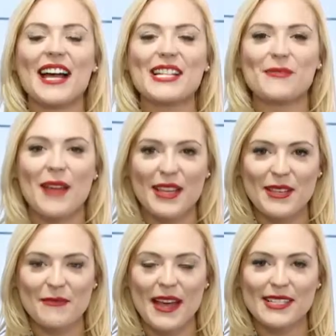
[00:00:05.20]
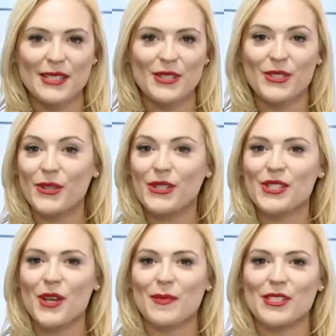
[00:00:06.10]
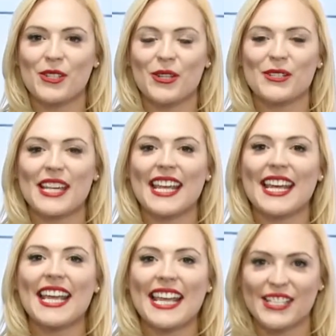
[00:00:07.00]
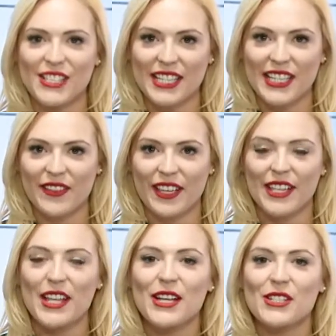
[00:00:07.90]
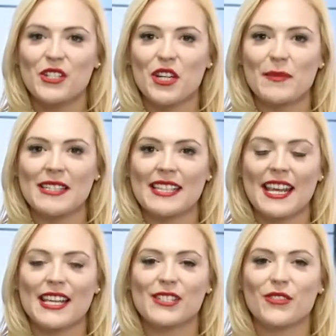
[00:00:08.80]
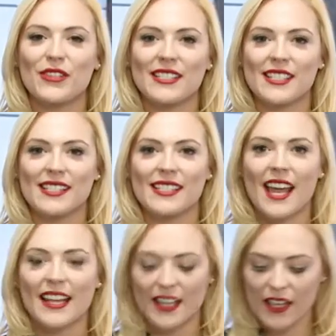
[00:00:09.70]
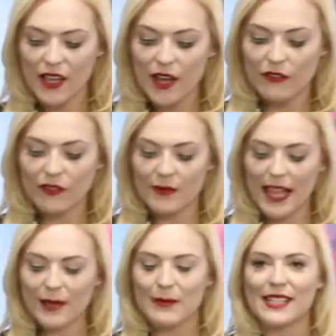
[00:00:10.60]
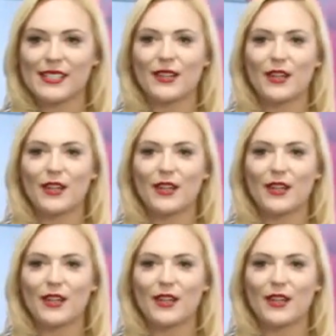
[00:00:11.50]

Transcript: and welcome back to the Duke of Scopus Studios here in Geneva. Joining me today is Christian Zeitler from Legg Mason